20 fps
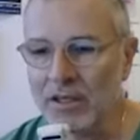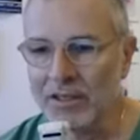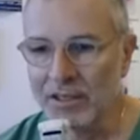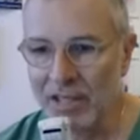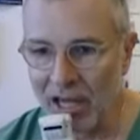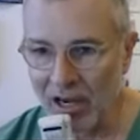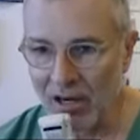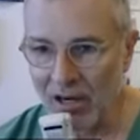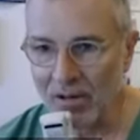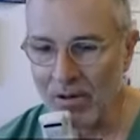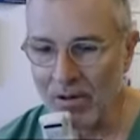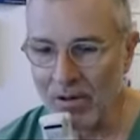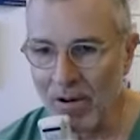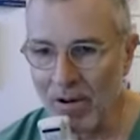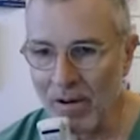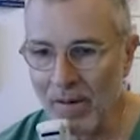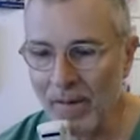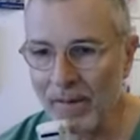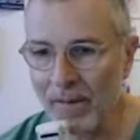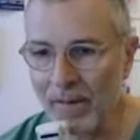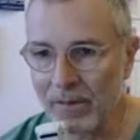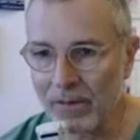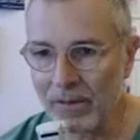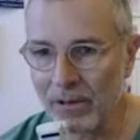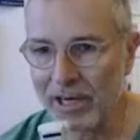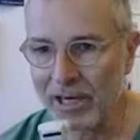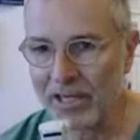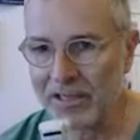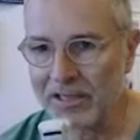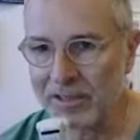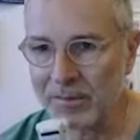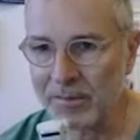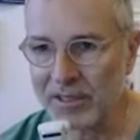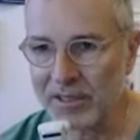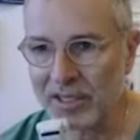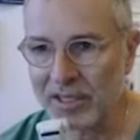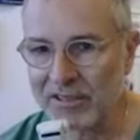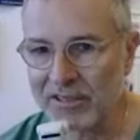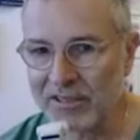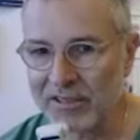Now, regarding
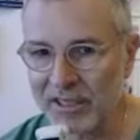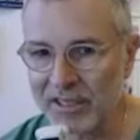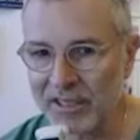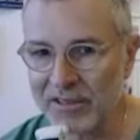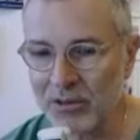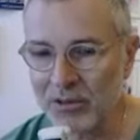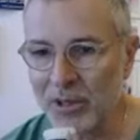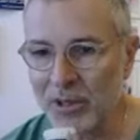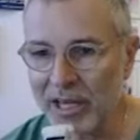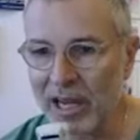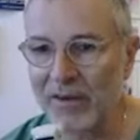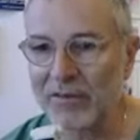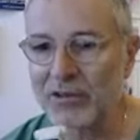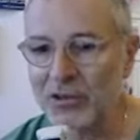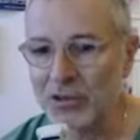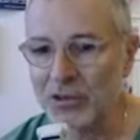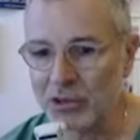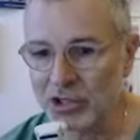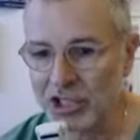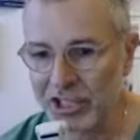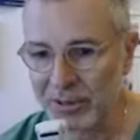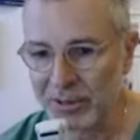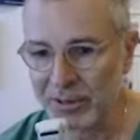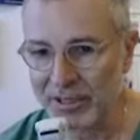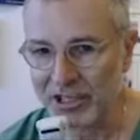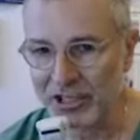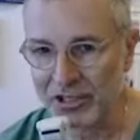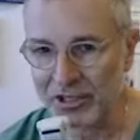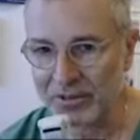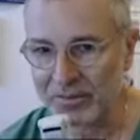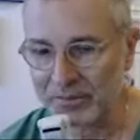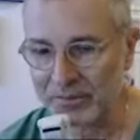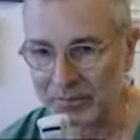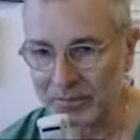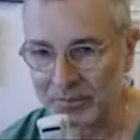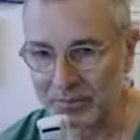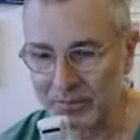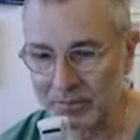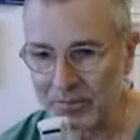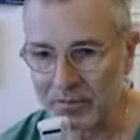metallic stent, we have a new generation.
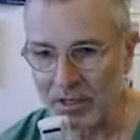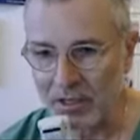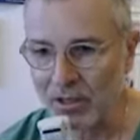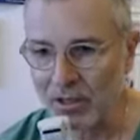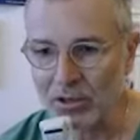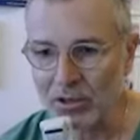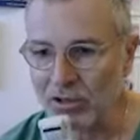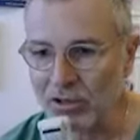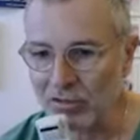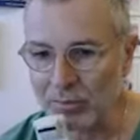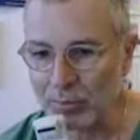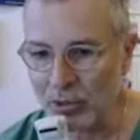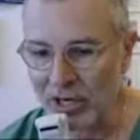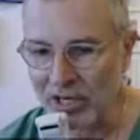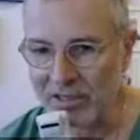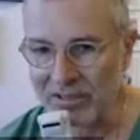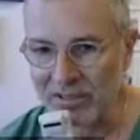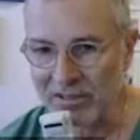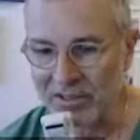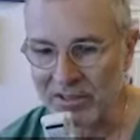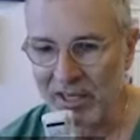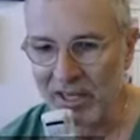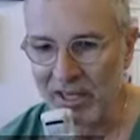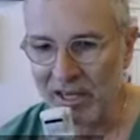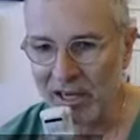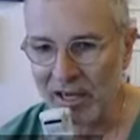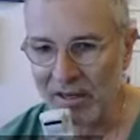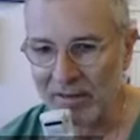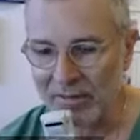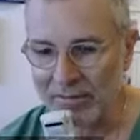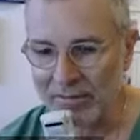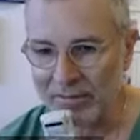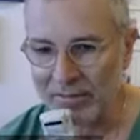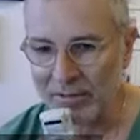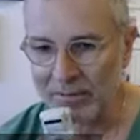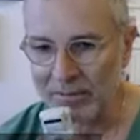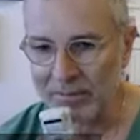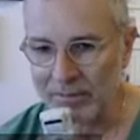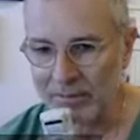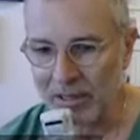A lot of brands have
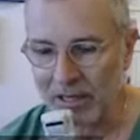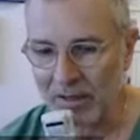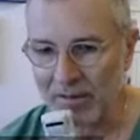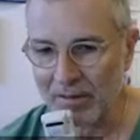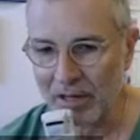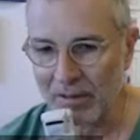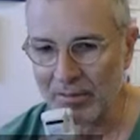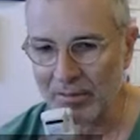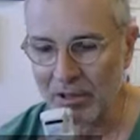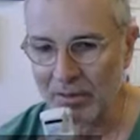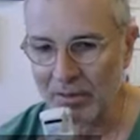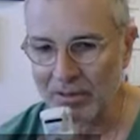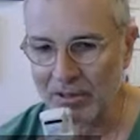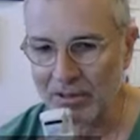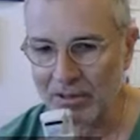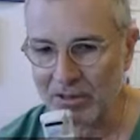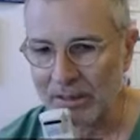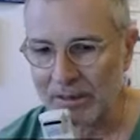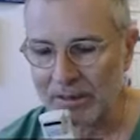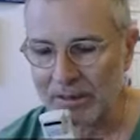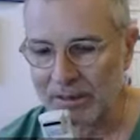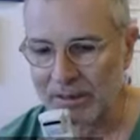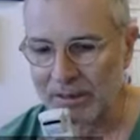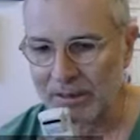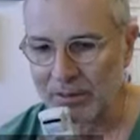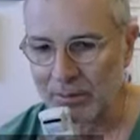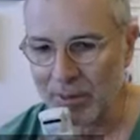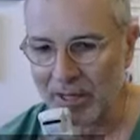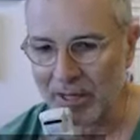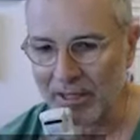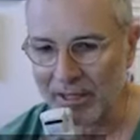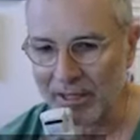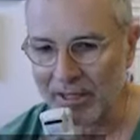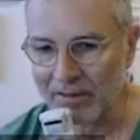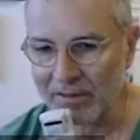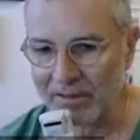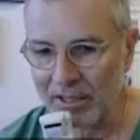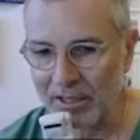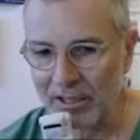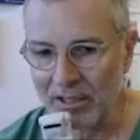come in the
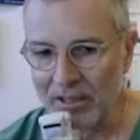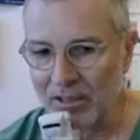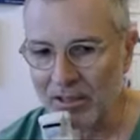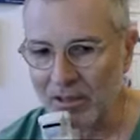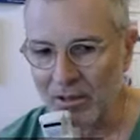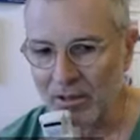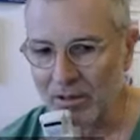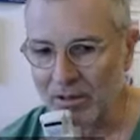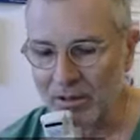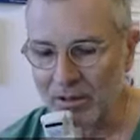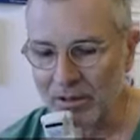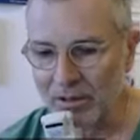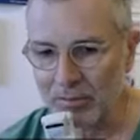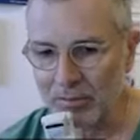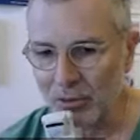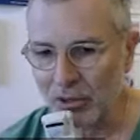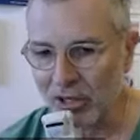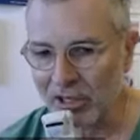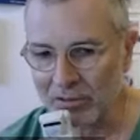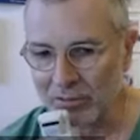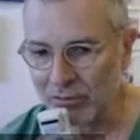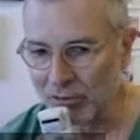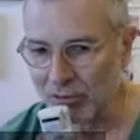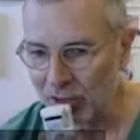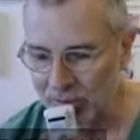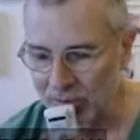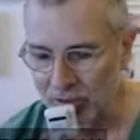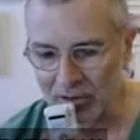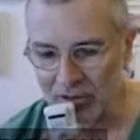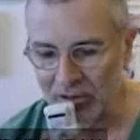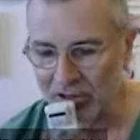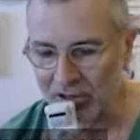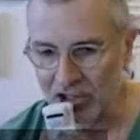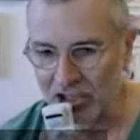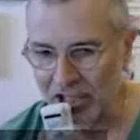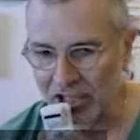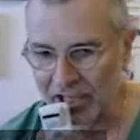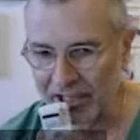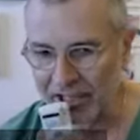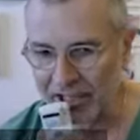market, brands from
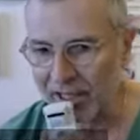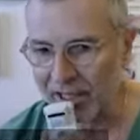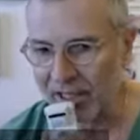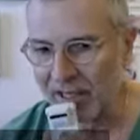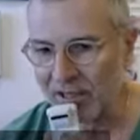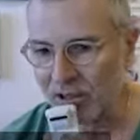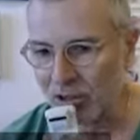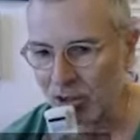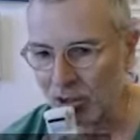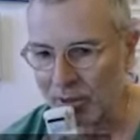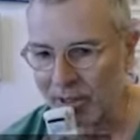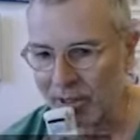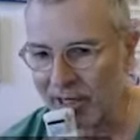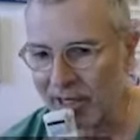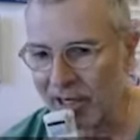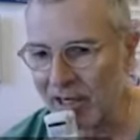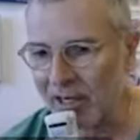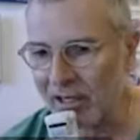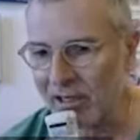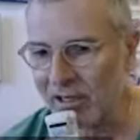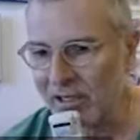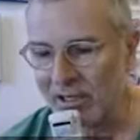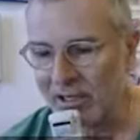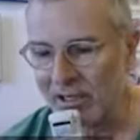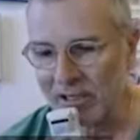China, Korea,